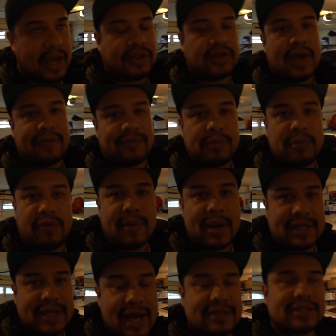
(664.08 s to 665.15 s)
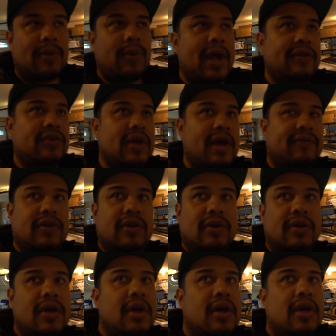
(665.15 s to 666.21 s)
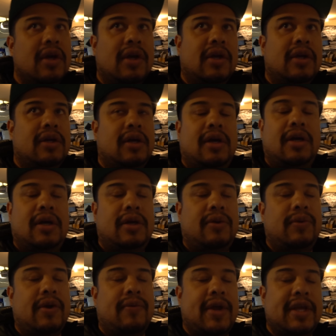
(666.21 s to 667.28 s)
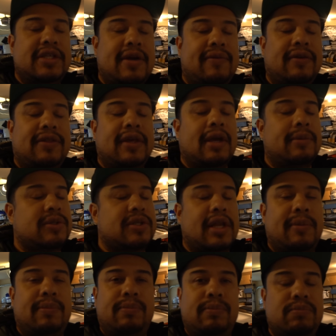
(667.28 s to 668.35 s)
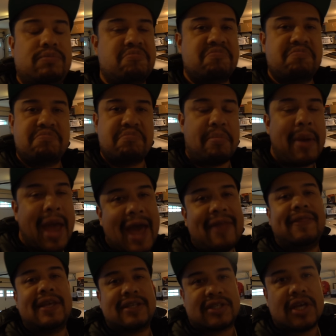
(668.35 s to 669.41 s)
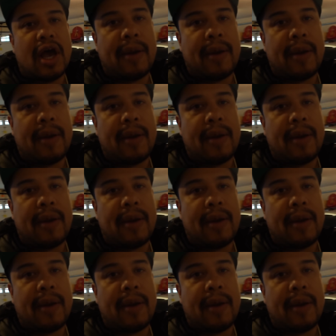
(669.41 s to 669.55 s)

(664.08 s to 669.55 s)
hate to have to move my desk. I would hate to have to rearrange everything. I'm just gonna man this